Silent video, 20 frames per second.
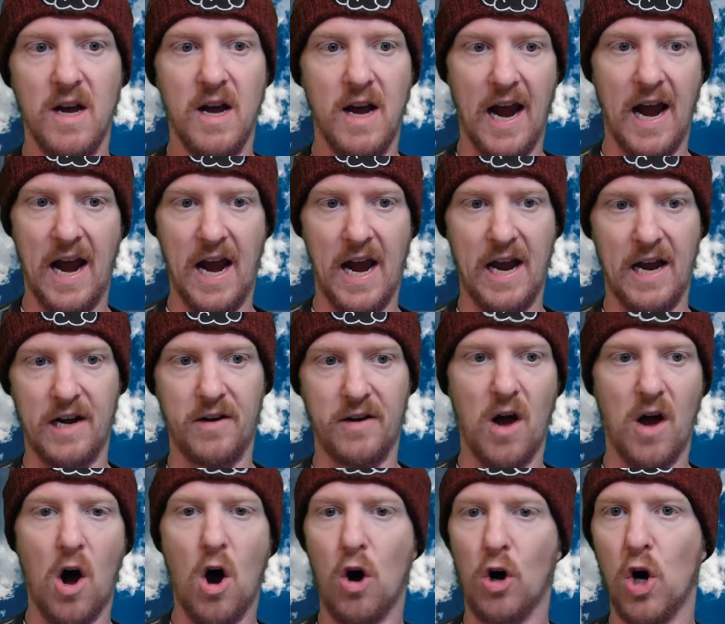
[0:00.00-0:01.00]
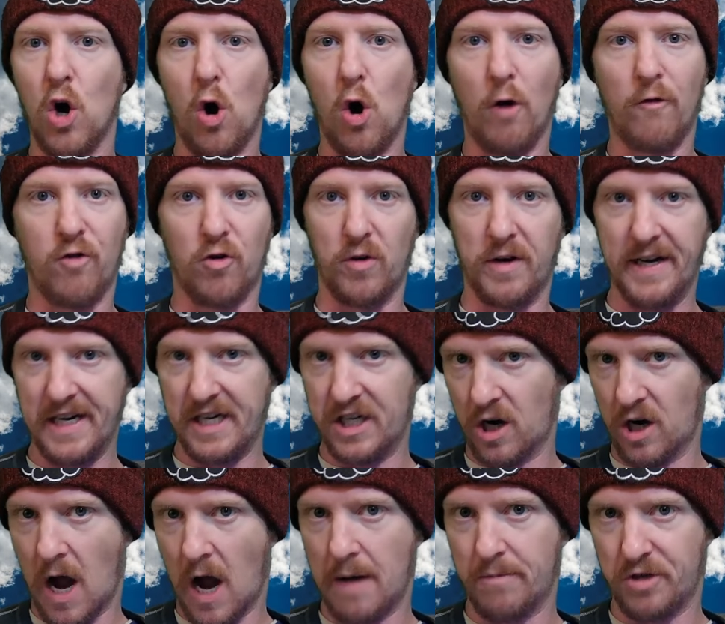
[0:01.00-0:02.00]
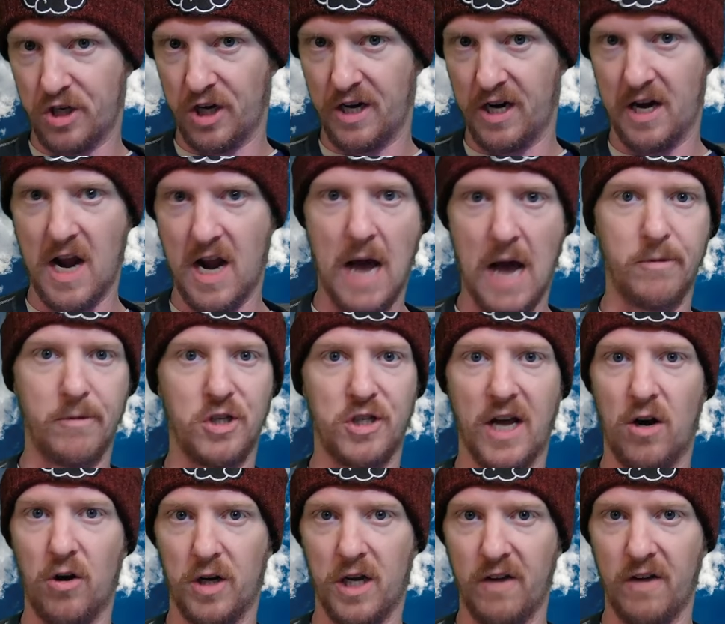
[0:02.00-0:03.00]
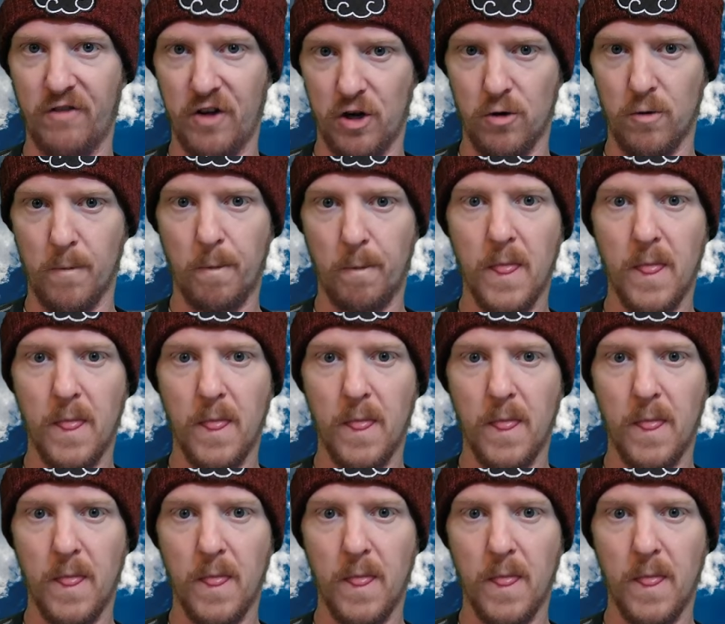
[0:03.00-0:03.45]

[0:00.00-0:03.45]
And I'll go over each option and how much that'll give you.